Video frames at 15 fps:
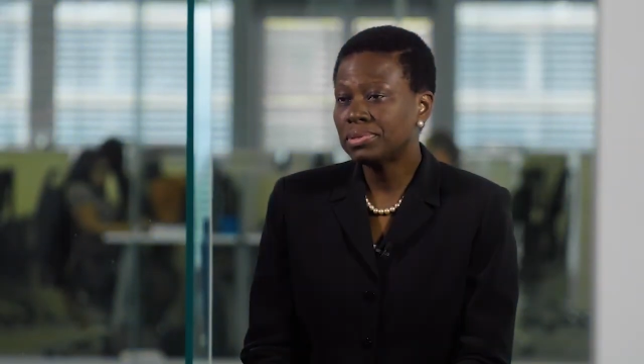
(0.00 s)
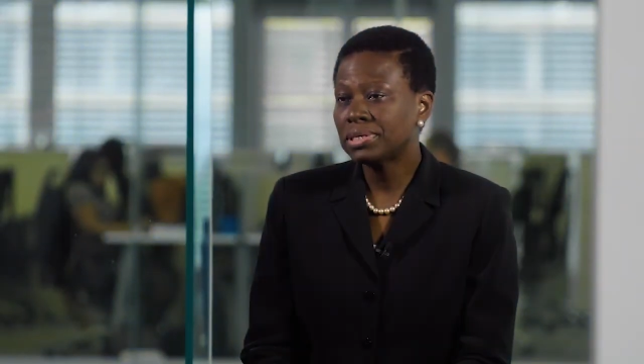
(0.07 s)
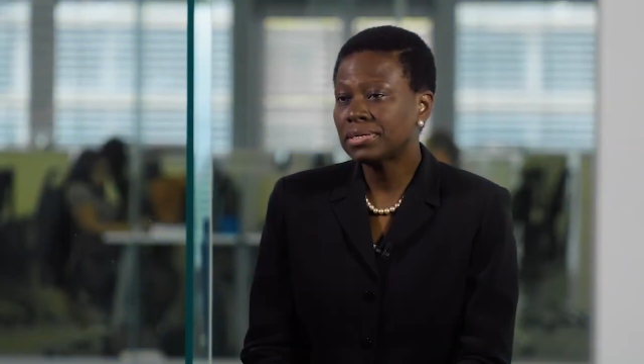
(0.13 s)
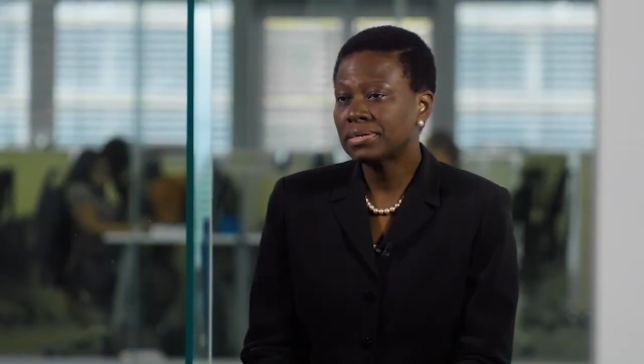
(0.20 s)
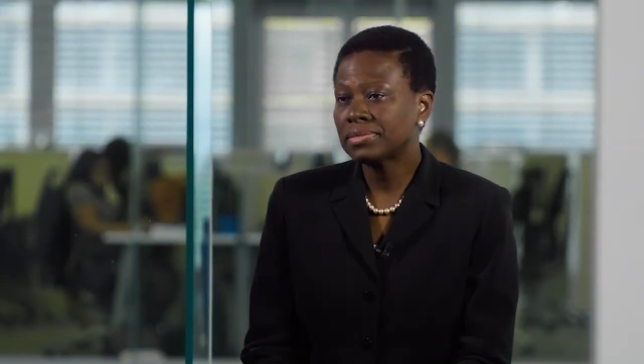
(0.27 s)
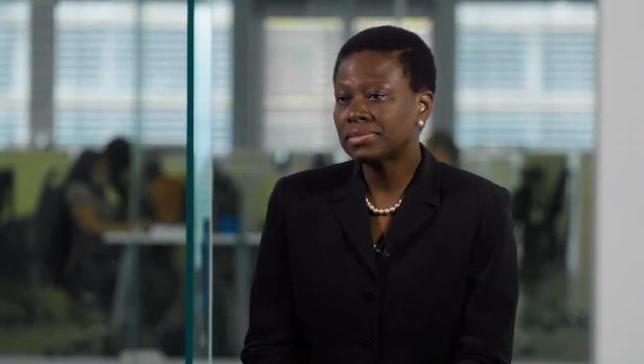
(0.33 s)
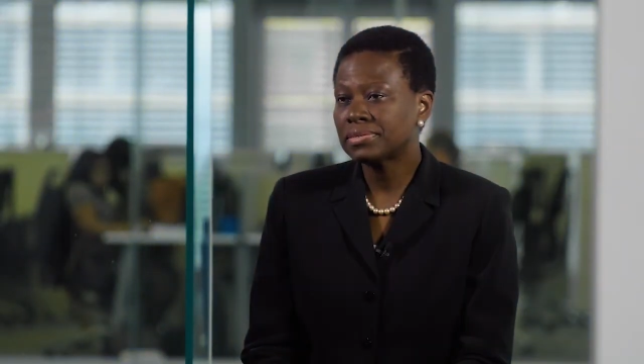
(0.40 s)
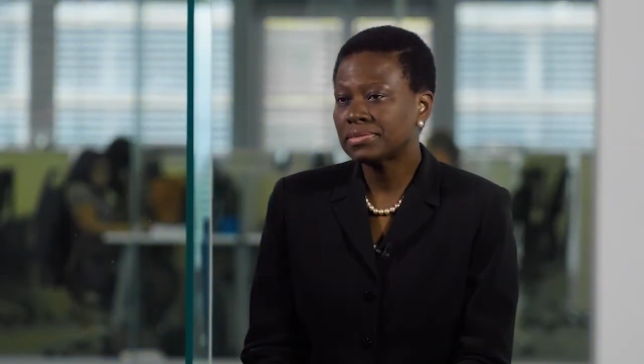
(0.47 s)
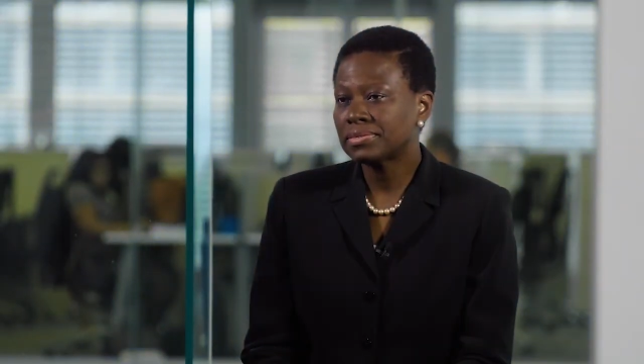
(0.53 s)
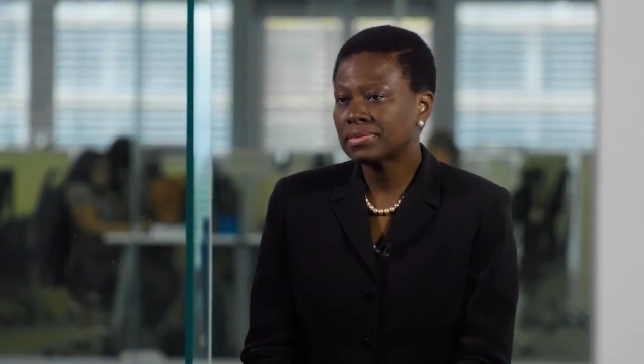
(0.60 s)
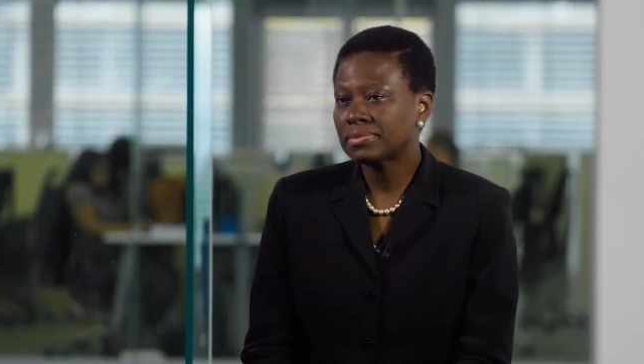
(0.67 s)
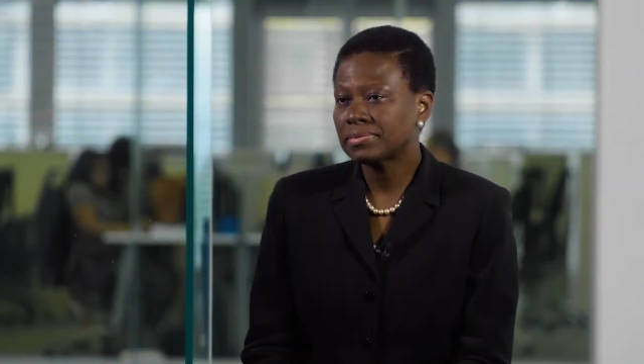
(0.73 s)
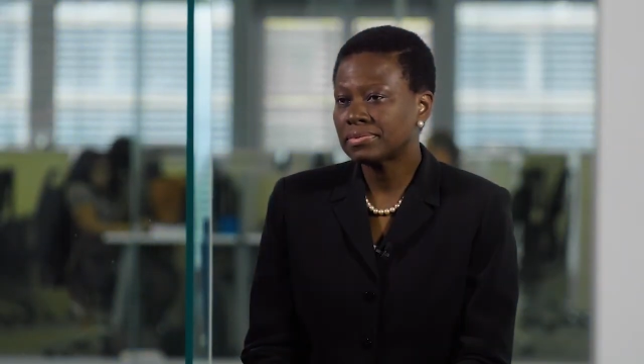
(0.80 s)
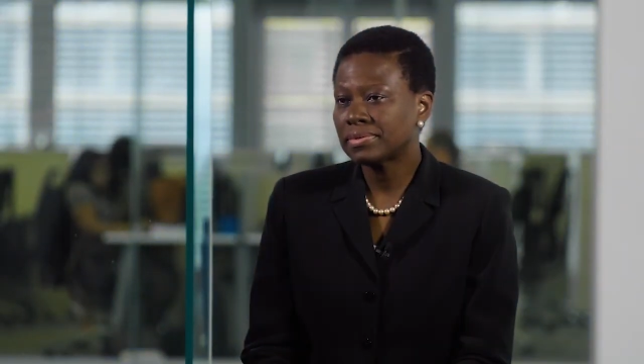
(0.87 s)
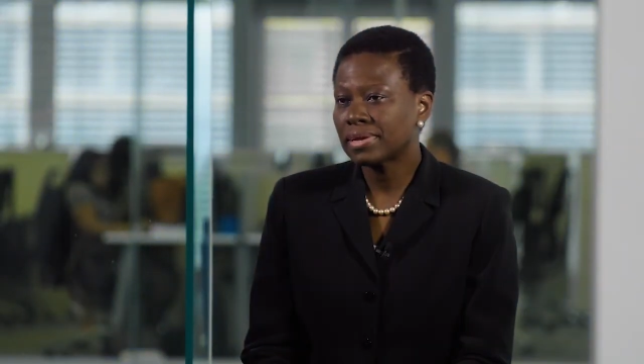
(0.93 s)
because
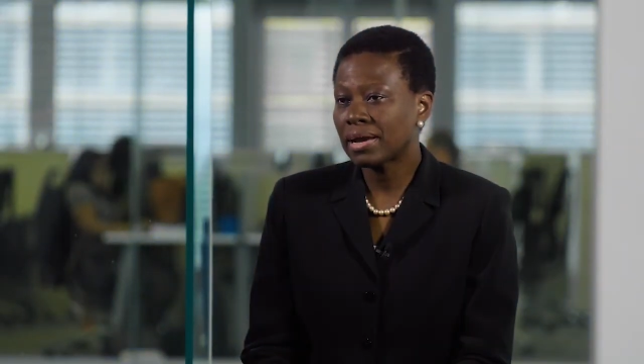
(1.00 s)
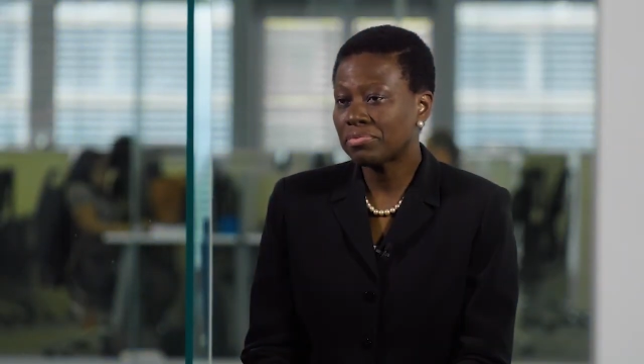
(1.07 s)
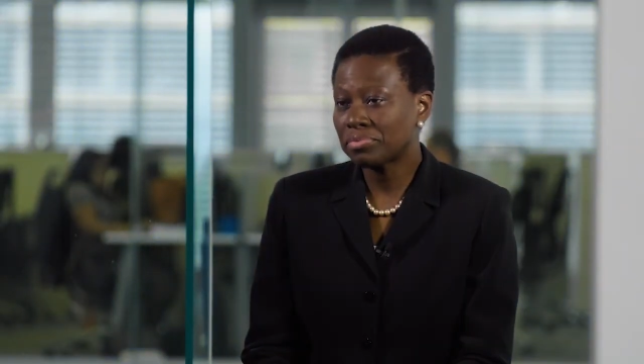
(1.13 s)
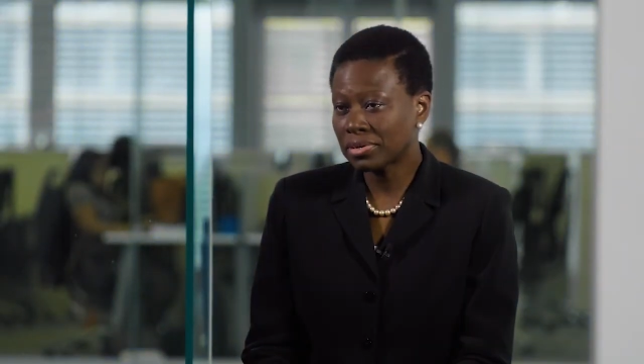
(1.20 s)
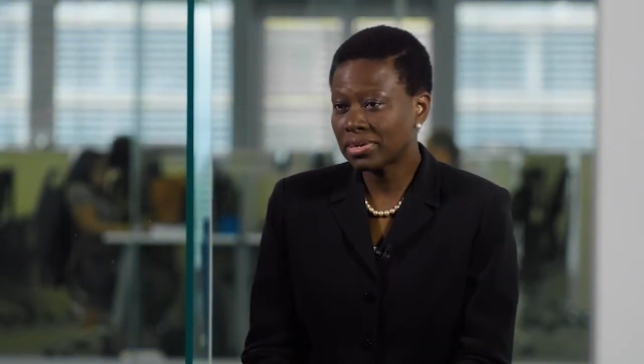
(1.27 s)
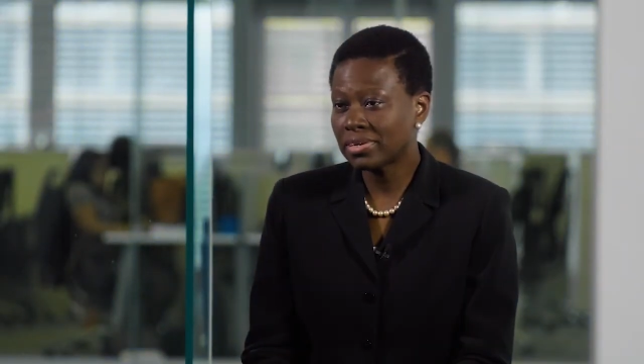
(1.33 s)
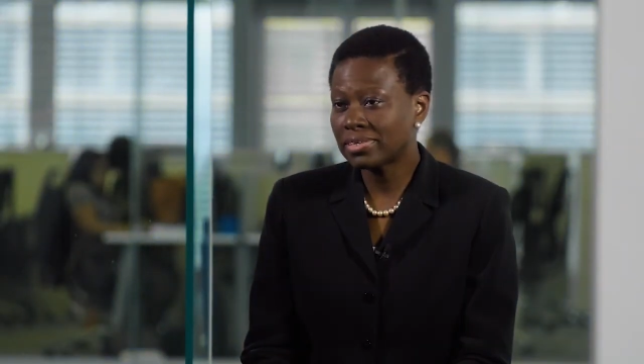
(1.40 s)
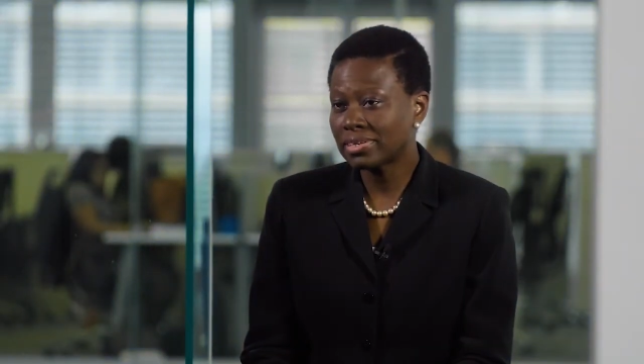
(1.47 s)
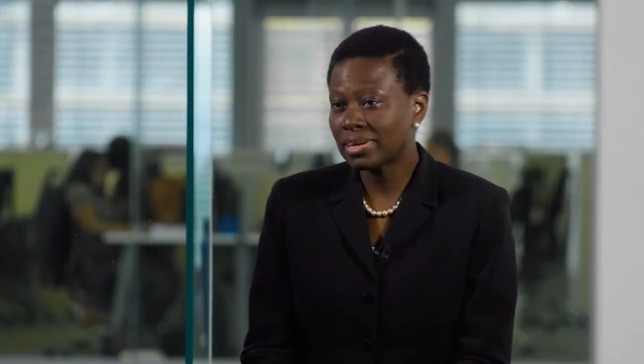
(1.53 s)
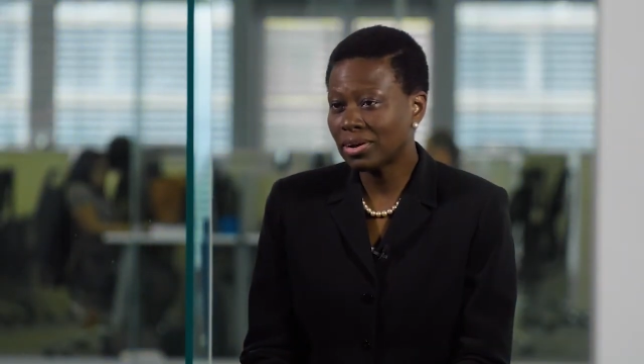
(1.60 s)
Africa is